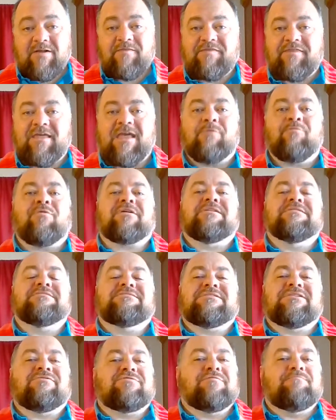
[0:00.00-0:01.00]
They were
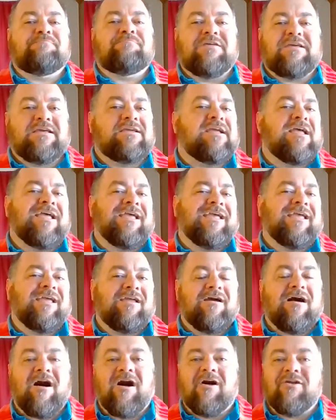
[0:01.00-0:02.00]
considered to be
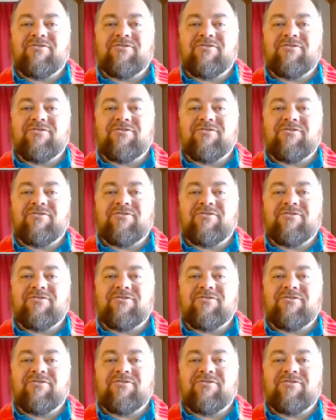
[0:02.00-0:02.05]
a